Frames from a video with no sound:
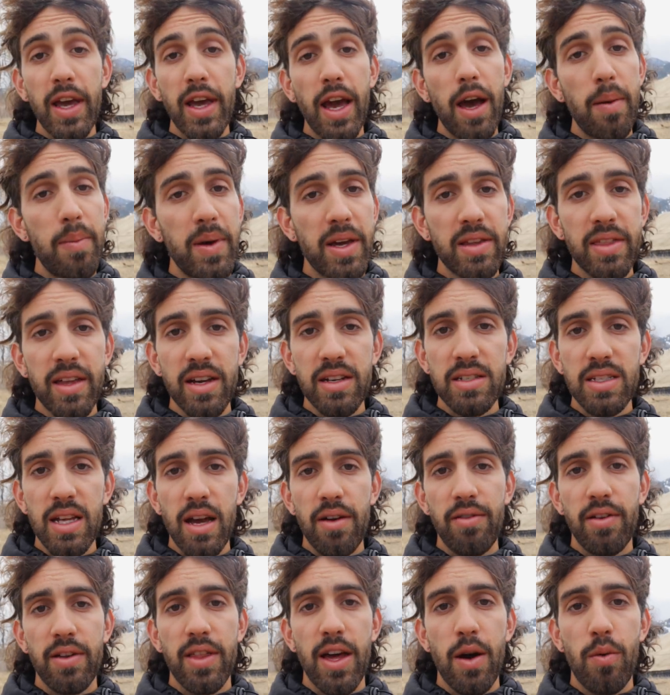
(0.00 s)
So yeah, big thanks to
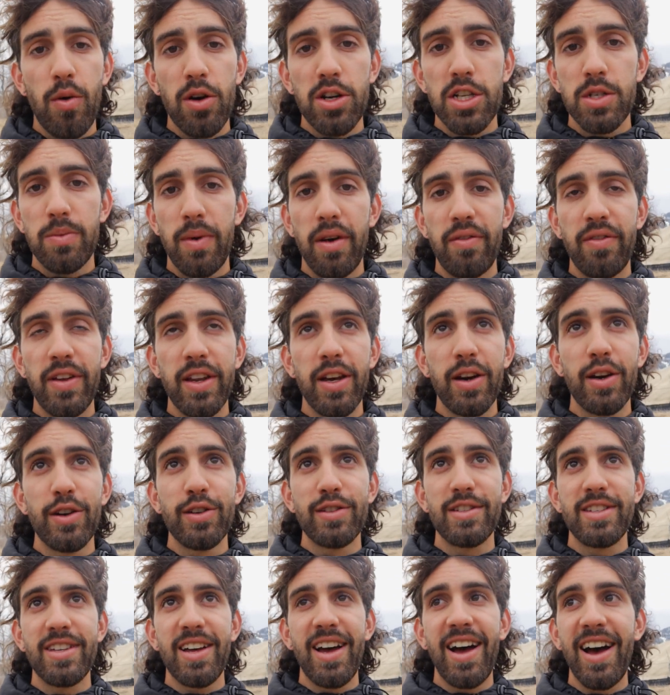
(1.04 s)
everyone that watches my
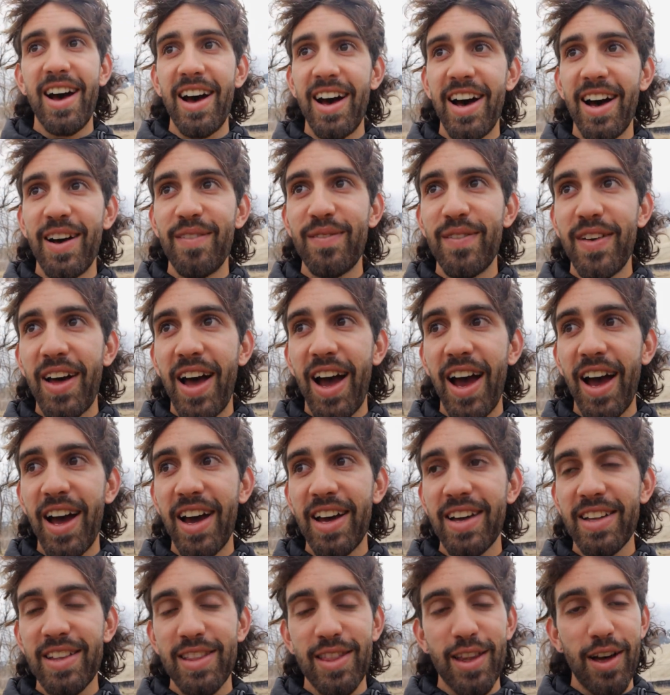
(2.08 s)
videos. Um,
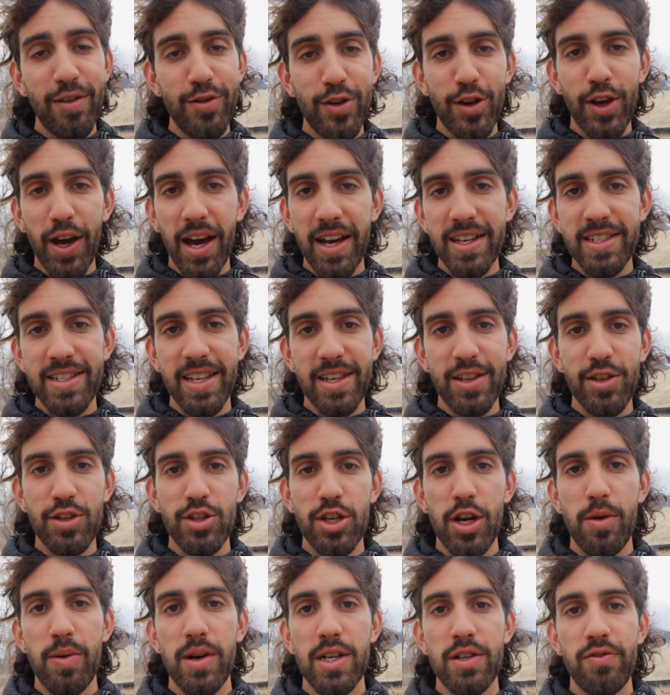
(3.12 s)
I love you guys. Thank you
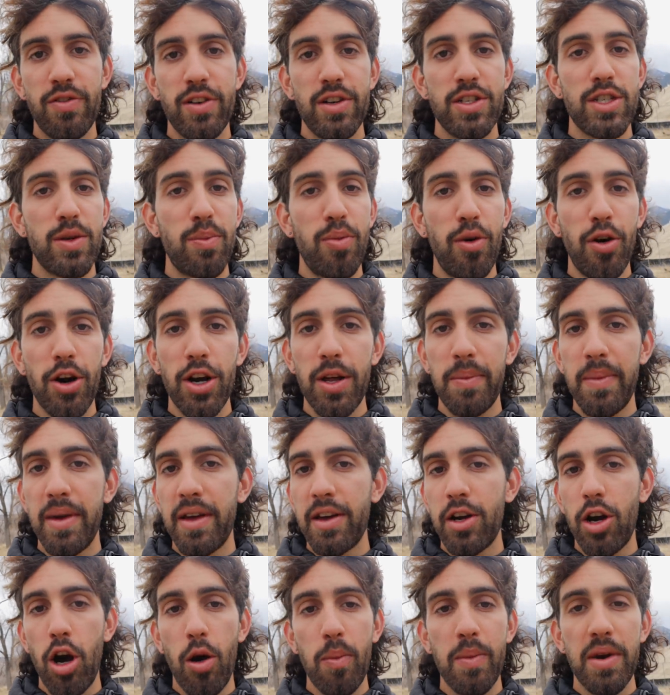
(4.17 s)
so much for supporting me
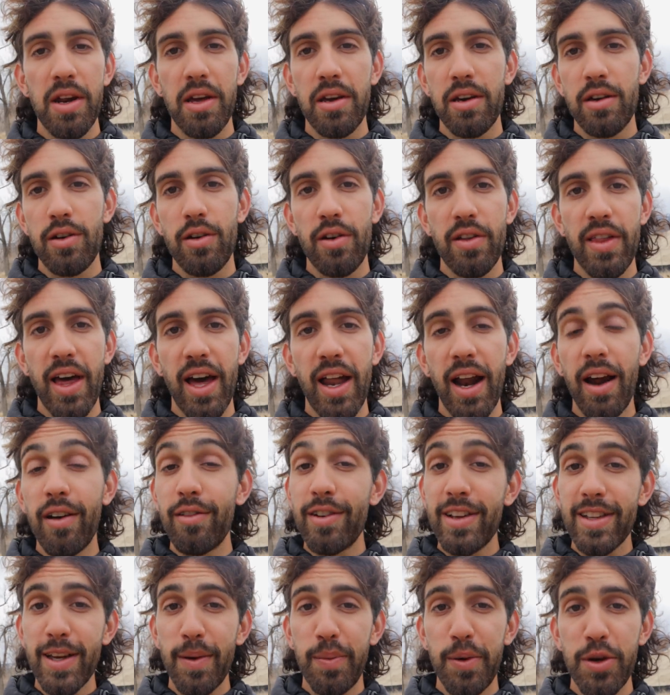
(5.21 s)
and commenting and all that. I
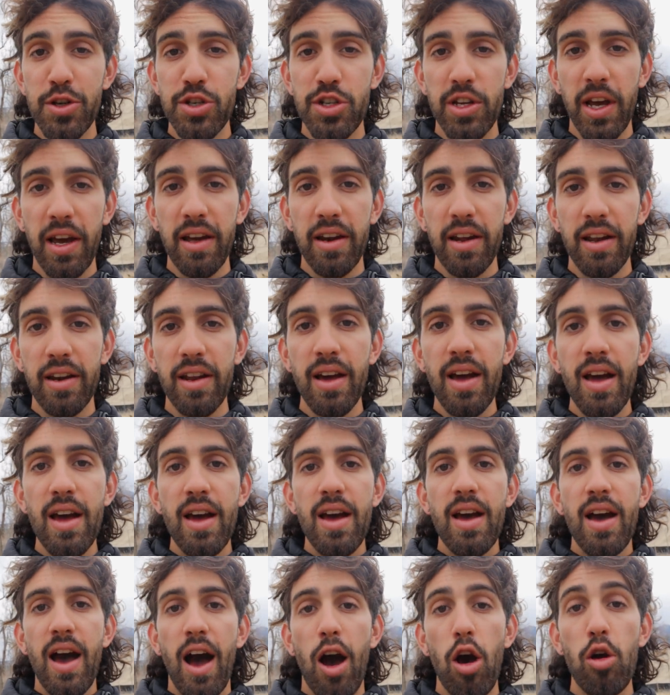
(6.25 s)
really appreciate it.
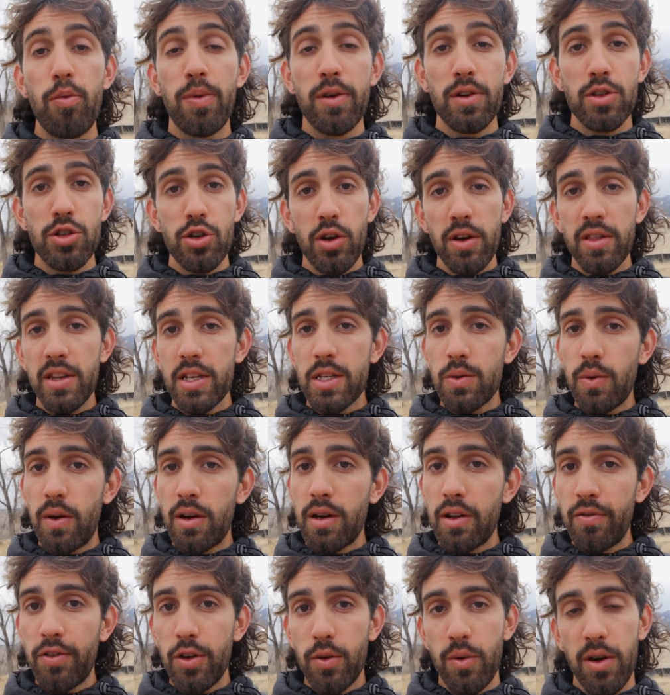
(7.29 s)
I hope you enjoyed this
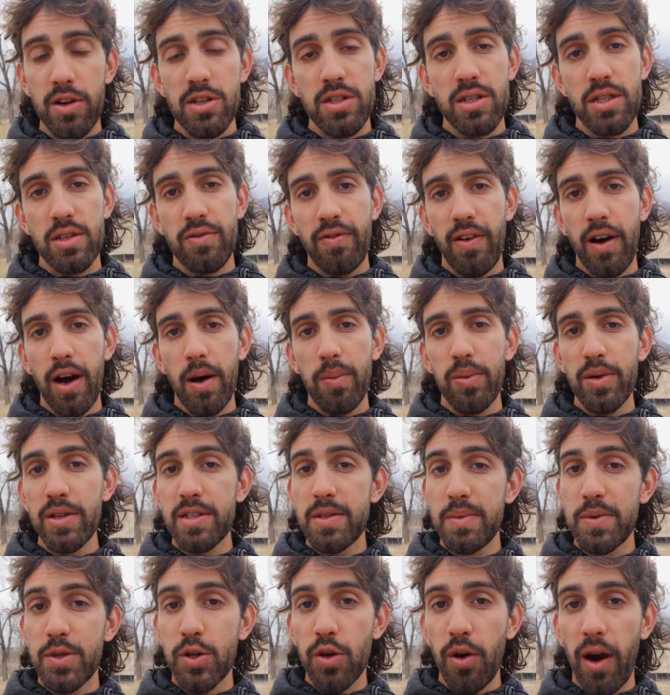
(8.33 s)
one. If you watched this far, please
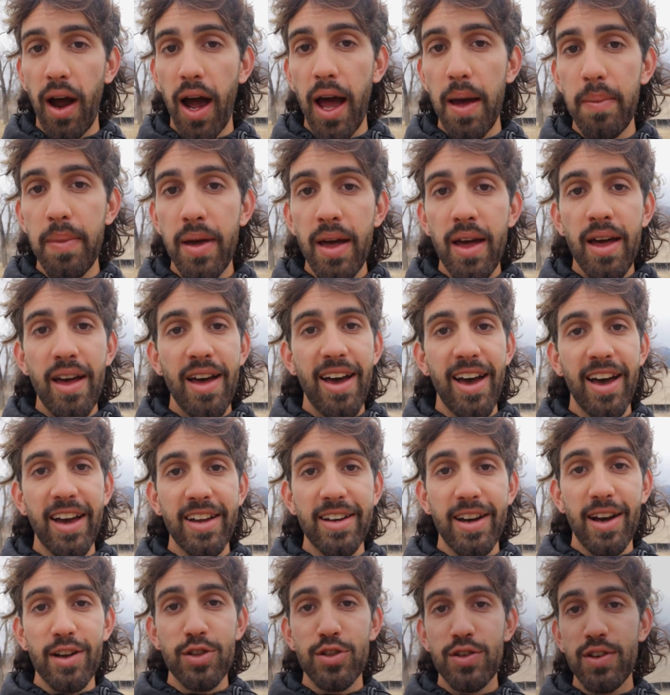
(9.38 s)
subscribe,
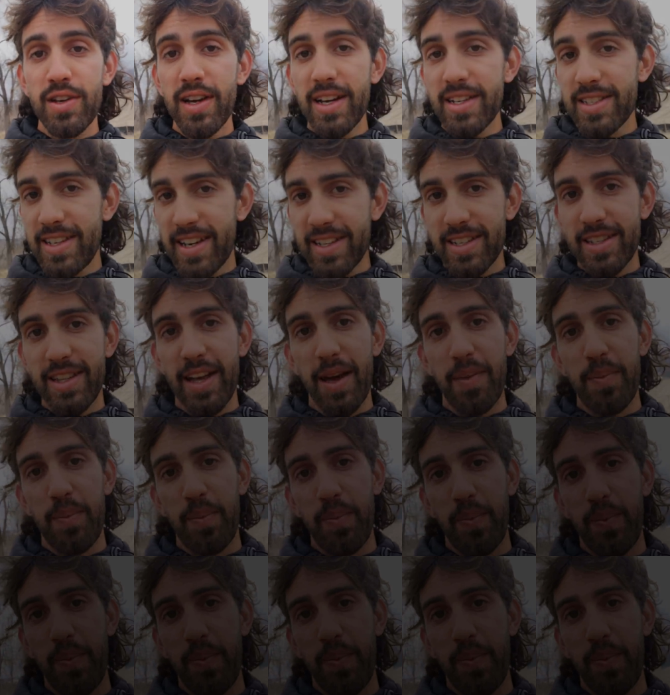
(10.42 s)
and I'll see you guys next time.